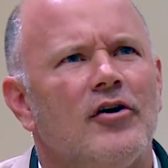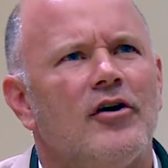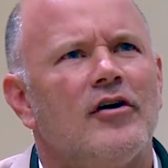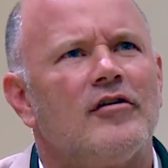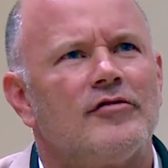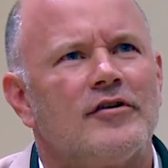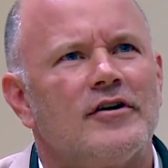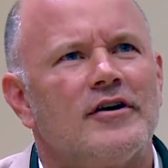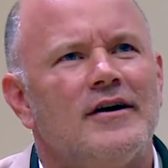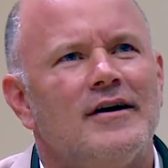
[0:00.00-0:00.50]
to
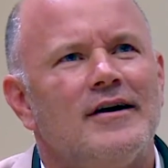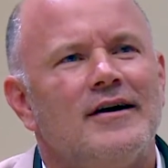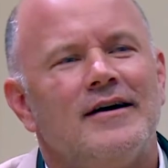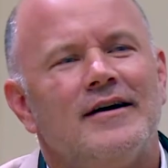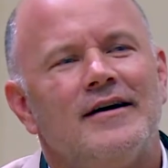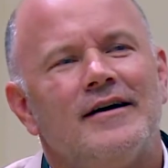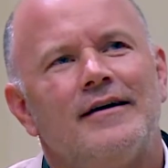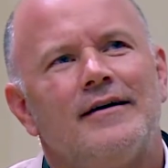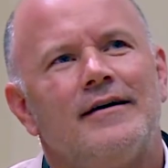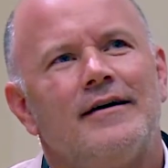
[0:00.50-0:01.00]
offer.
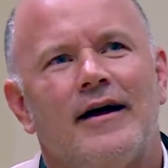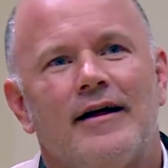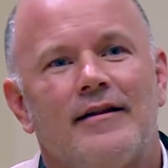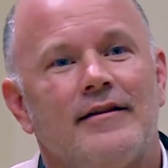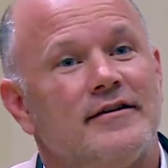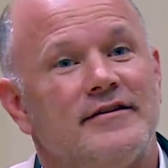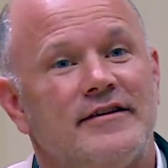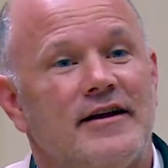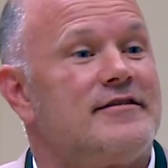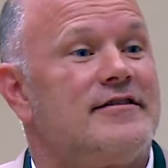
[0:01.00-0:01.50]
And I
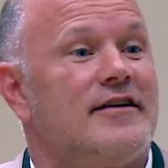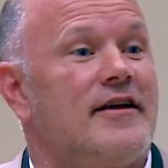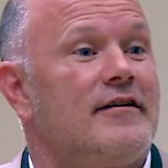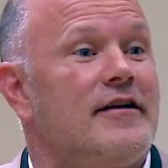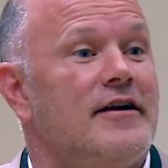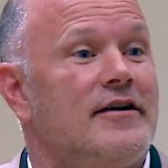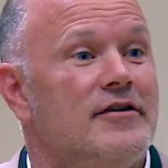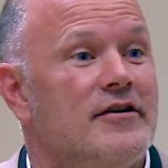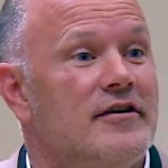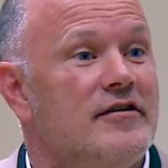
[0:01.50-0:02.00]
thought that
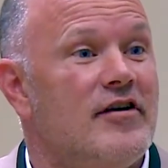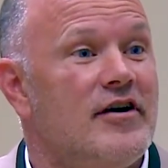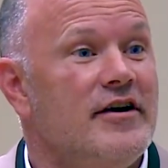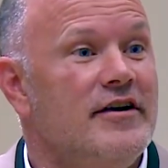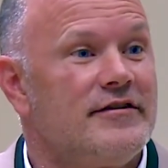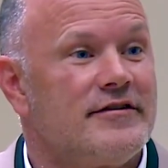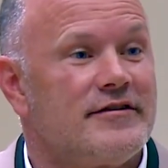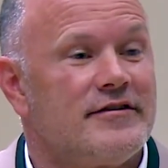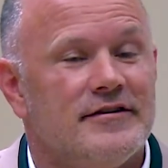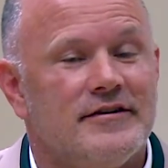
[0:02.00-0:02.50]
sounded like good
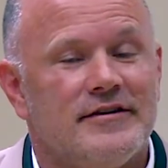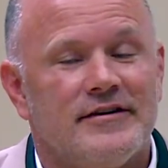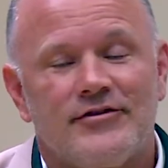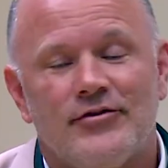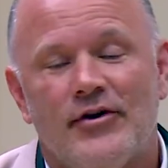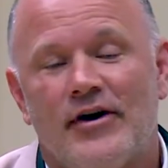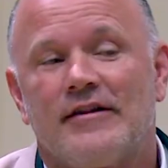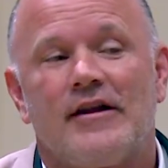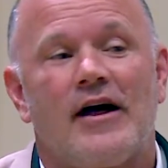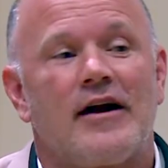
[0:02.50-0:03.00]
advice.
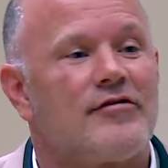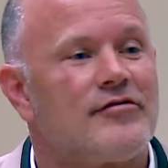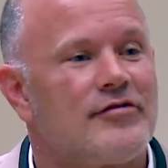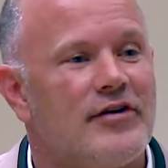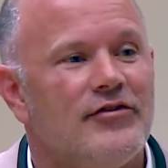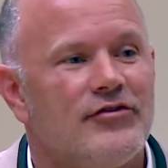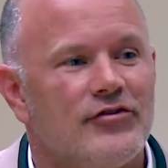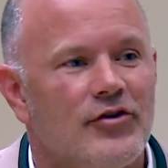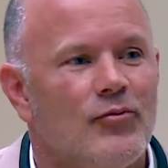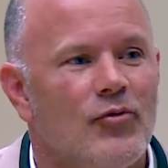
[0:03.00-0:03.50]
So I had a lot of
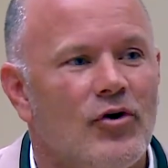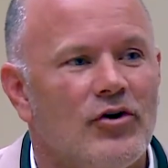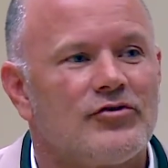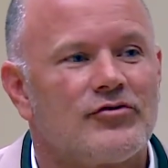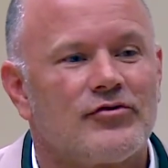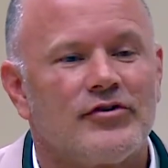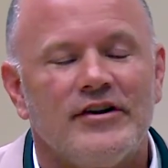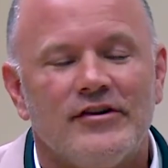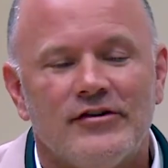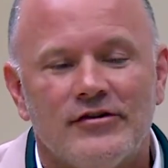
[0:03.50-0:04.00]
friends on Wall
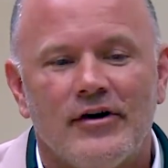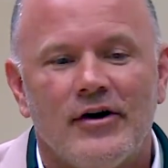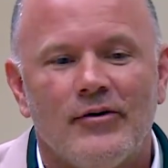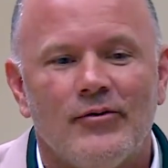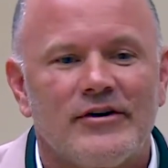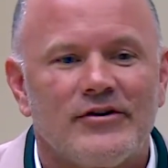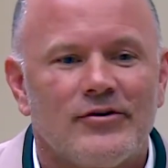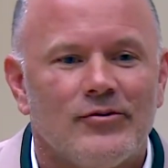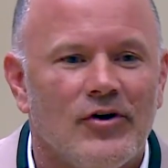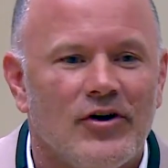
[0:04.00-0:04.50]
Street, so I
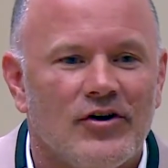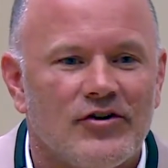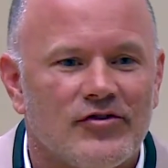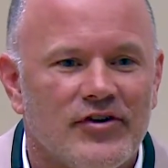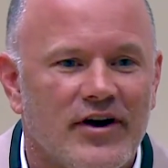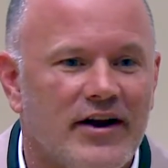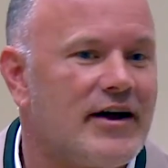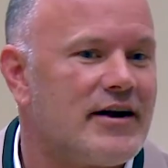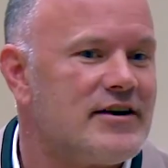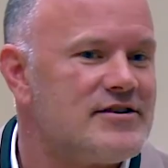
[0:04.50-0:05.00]
went to Wall
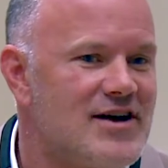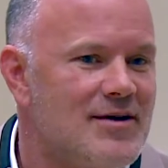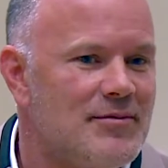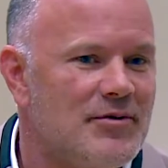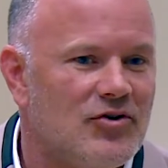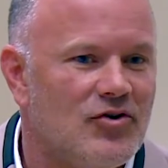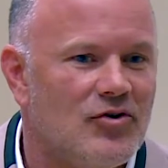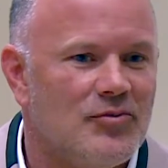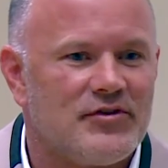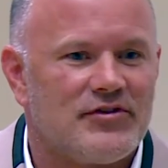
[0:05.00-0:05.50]
Street. I got a job
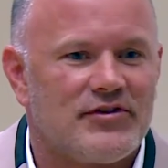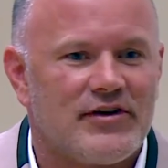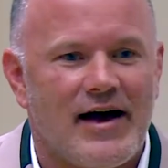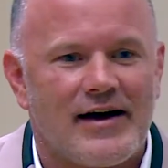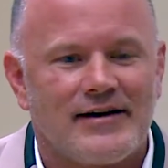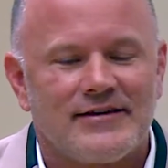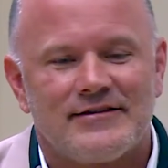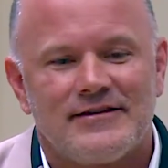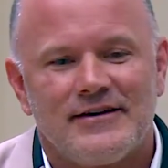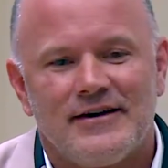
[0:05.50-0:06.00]
at Goldman
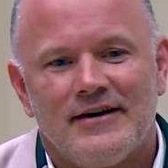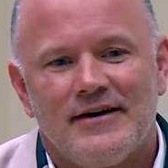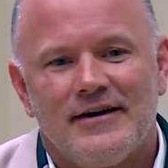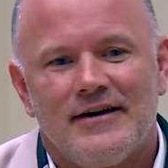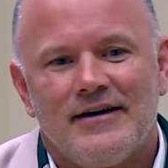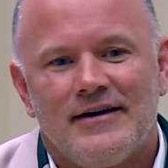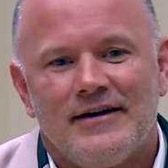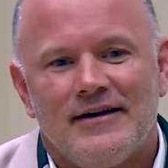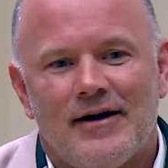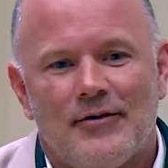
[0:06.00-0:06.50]
Sachs.
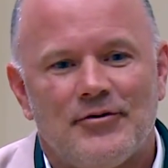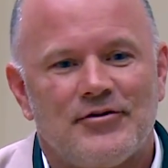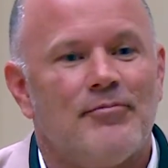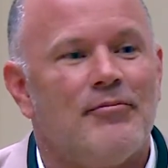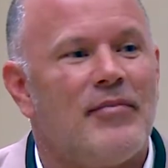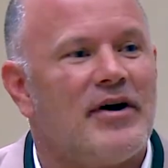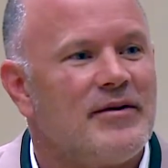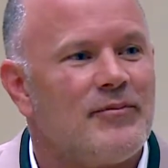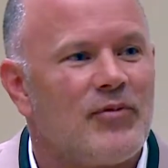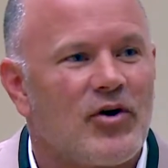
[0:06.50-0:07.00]
I was a
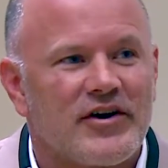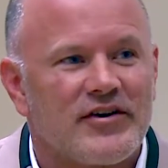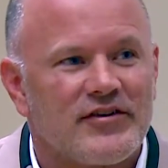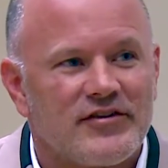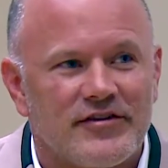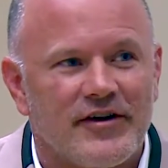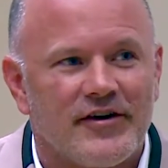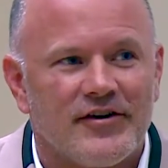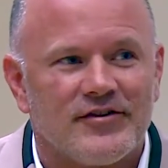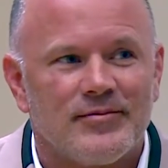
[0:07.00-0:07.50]
money
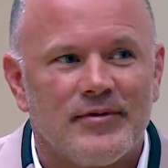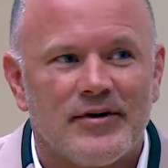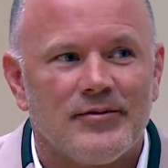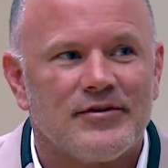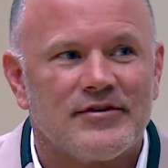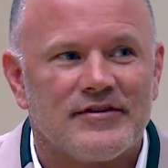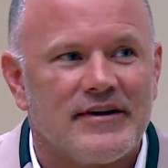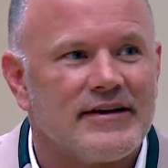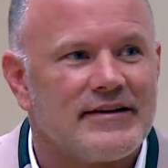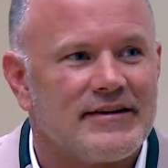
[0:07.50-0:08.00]
market salesman. It
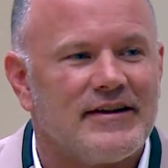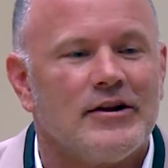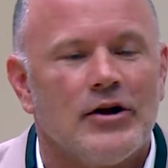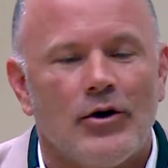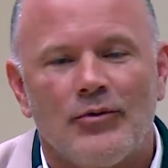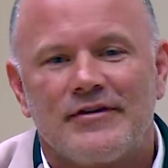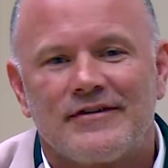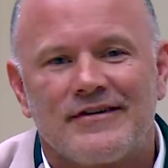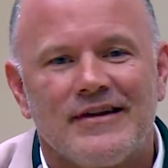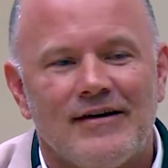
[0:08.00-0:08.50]
was like the
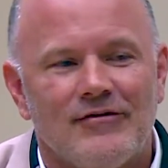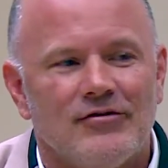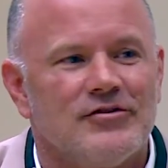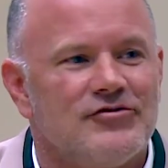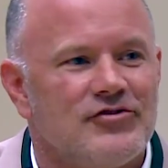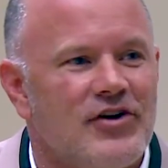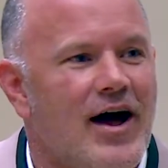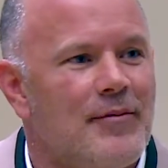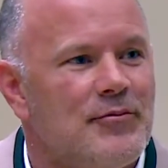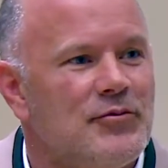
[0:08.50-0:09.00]
lowest level
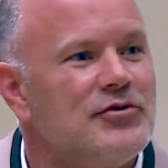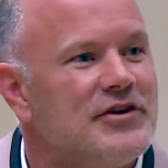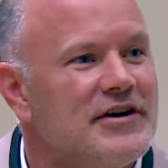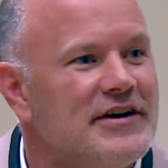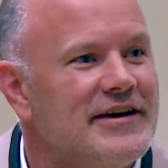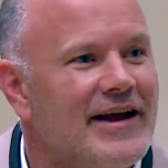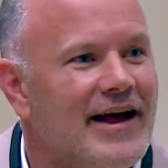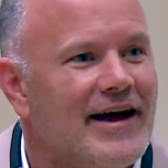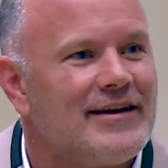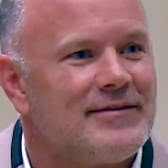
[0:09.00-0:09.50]
job you
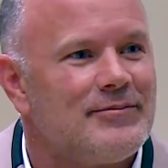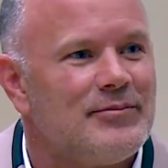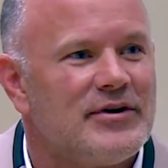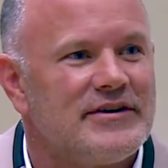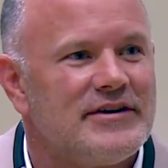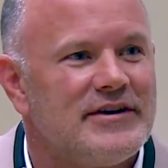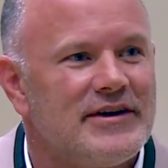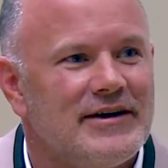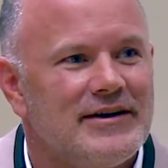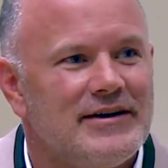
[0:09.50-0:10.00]
could get,
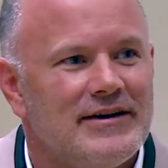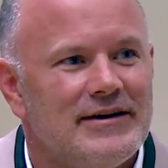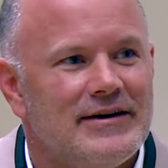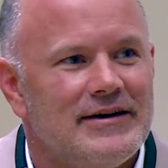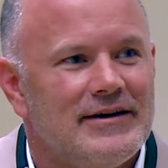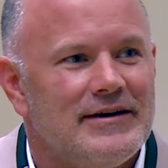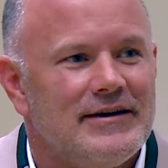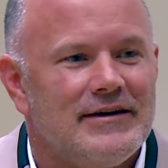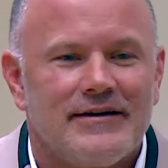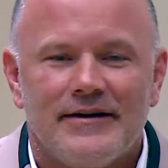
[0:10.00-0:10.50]
but I
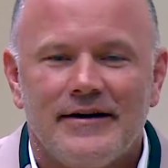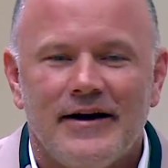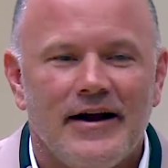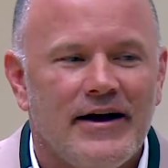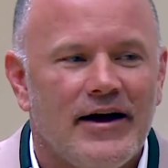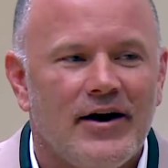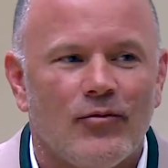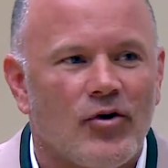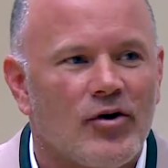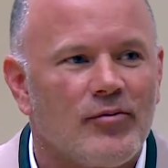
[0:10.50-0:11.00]

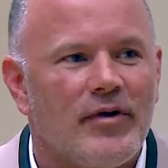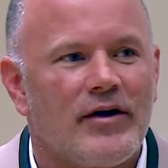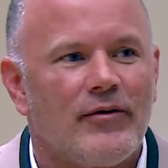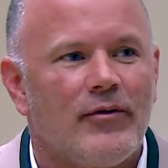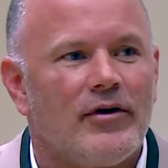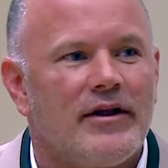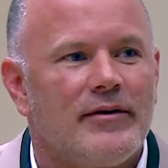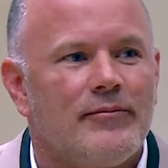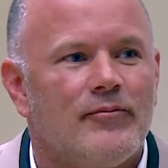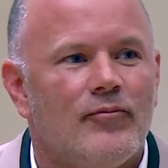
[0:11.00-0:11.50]
kind of worked
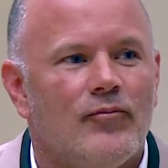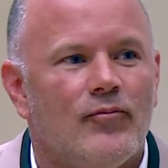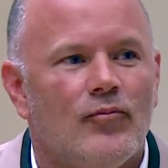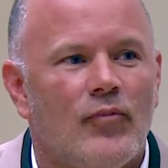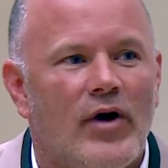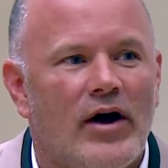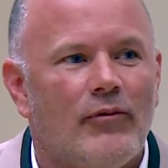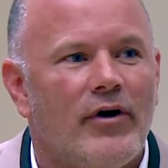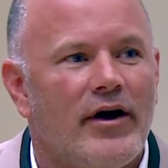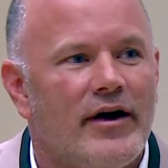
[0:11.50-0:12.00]

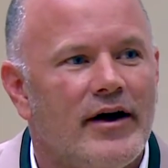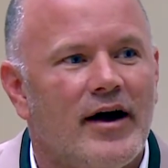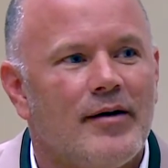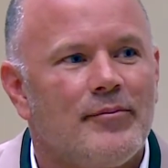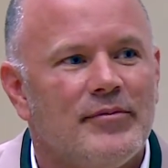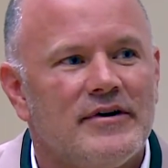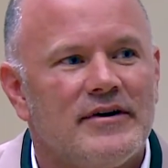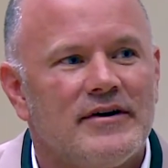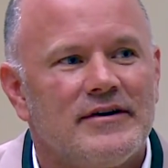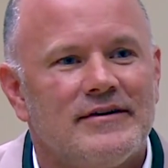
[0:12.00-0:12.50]
my way
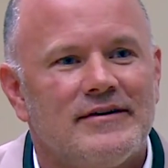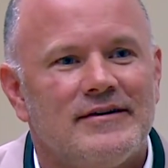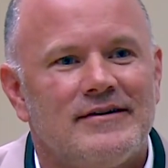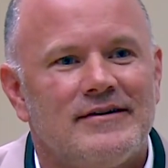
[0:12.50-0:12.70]
up and